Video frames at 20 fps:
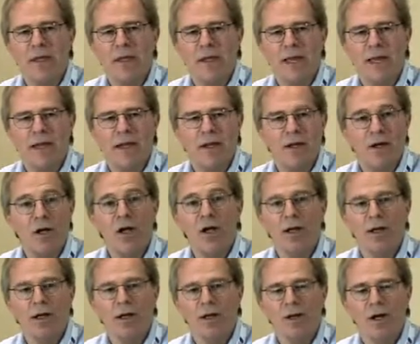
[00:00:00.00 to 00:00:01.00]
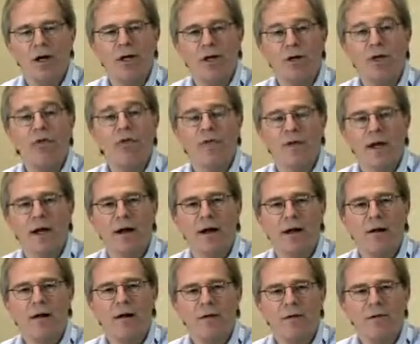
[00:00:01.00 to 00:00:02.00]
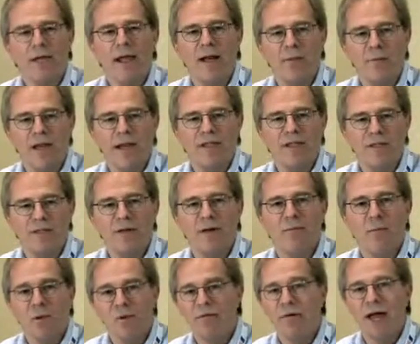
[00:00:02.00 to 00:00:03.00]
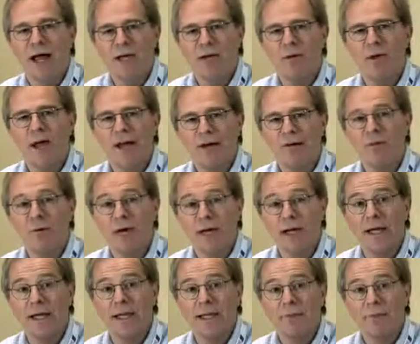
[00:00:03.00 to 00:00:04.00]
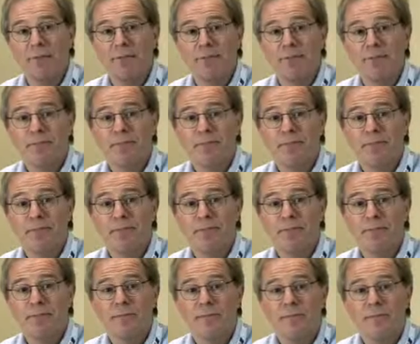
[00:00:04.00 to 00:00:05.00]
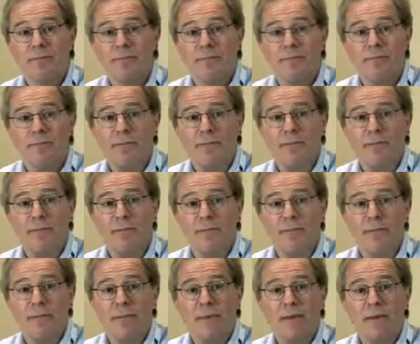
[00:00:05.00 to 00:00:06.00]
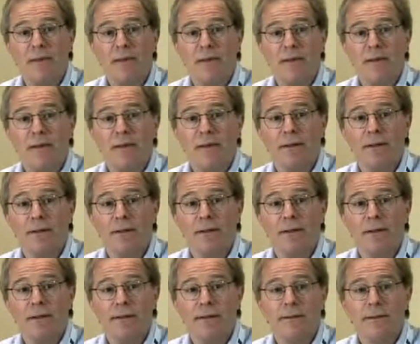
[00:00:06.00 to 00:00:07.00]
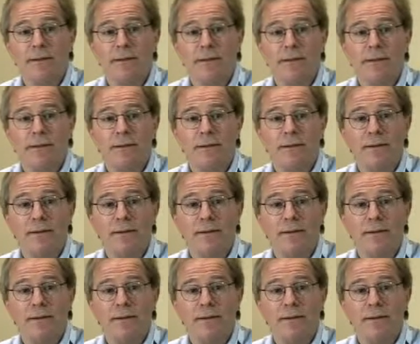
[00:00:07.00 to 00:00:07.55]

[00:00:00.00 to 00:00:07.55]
can use their database in a more value-added way. Last question from me, Jen, you may have after that.